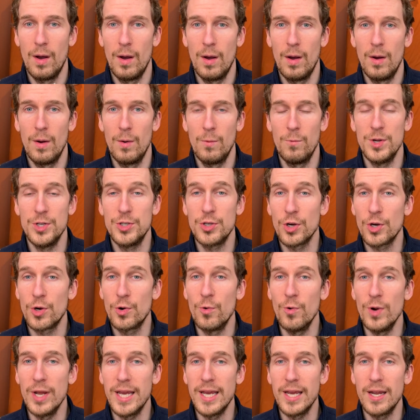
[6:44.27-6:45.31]
Winter
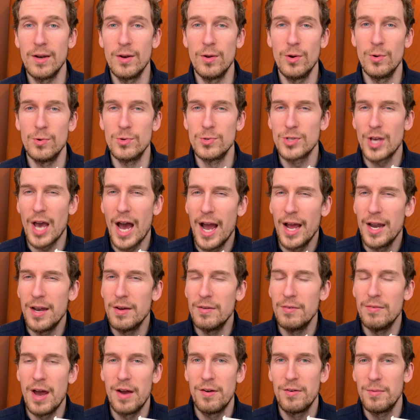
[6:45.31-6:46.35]
Queen, who's kind
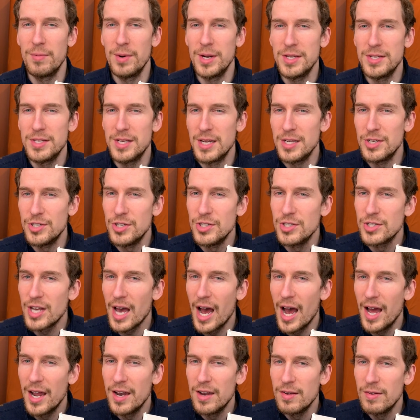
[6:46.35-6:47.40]
of, everybody says she's
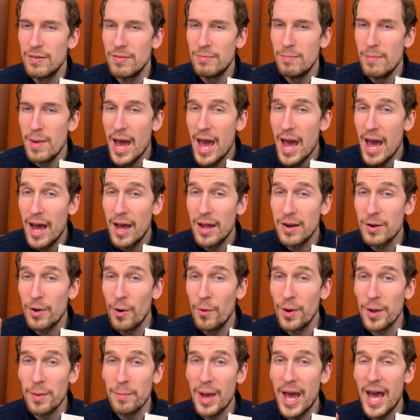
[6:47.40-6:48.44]
kind of mad,
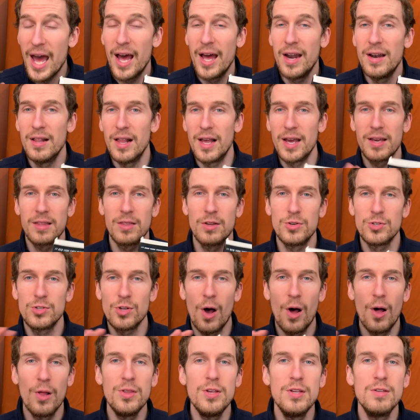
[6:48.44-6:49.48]
going mad. Like there's
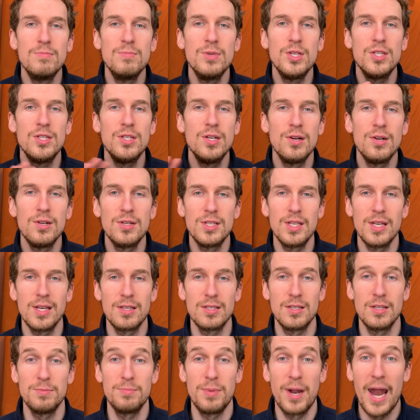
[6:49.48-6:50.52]
all these mysterious
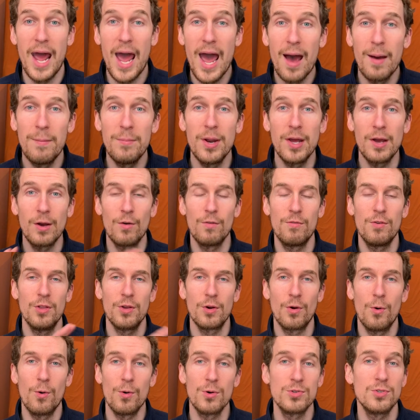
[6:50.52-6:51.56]
things that's been happening over the
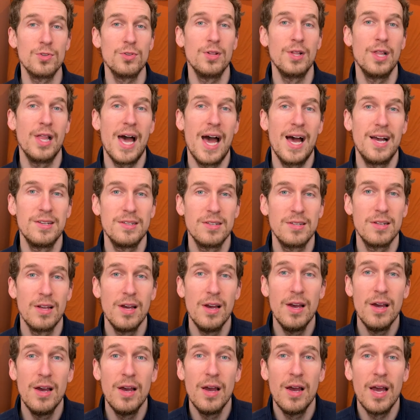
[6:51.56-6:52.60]
course of the last
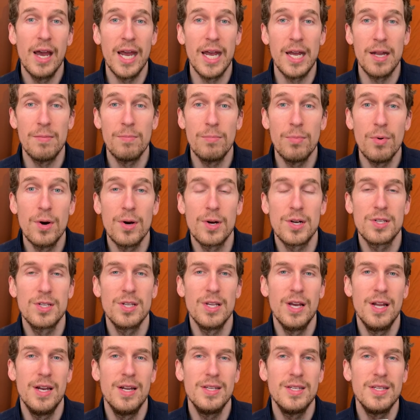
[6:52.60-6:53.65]
8 books,
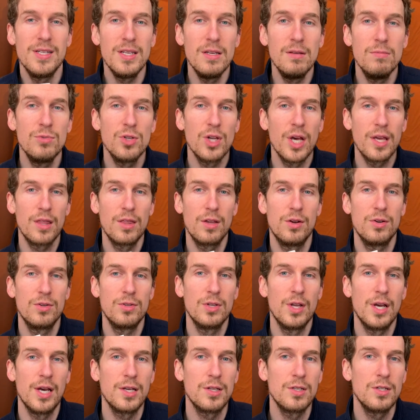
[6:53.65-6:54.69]
and it seems like there's
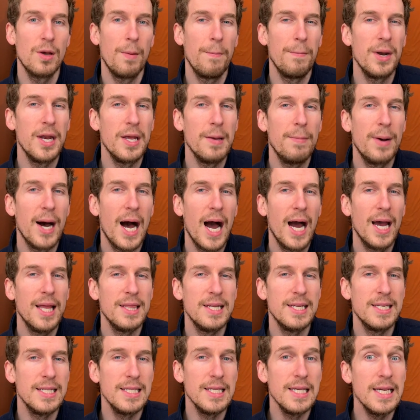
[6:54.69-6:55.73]
like somebody behind the
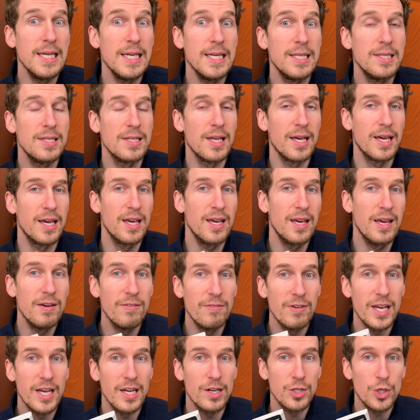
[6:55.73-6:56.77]
scenes like
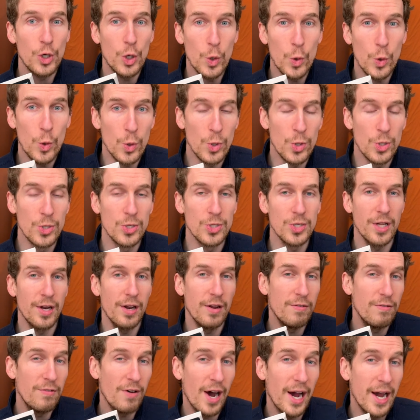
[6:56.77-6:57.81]
giving tools and
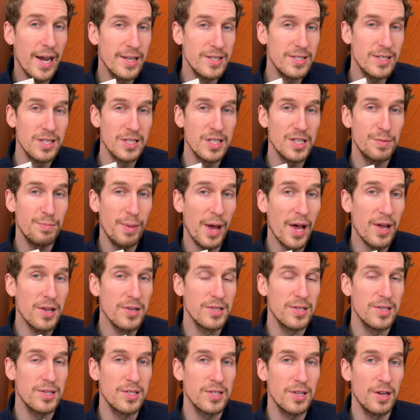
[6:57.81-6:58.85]
advice and
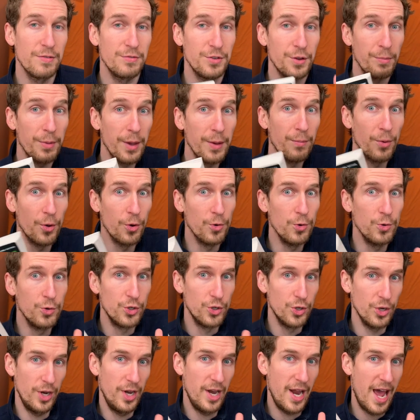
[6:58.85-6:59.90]
spells and stuff to people who
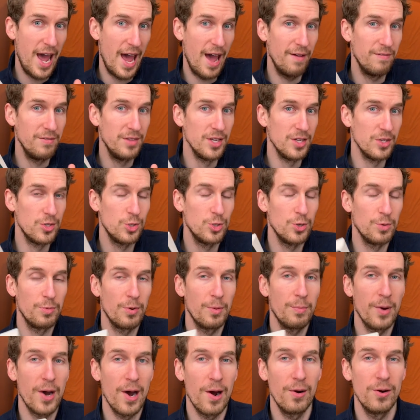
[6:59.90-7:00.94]
shouldn't have these
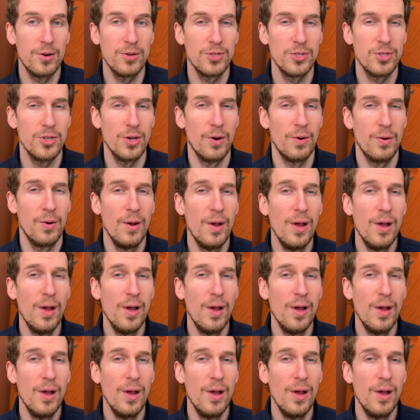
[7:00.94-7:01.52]
superpowers. So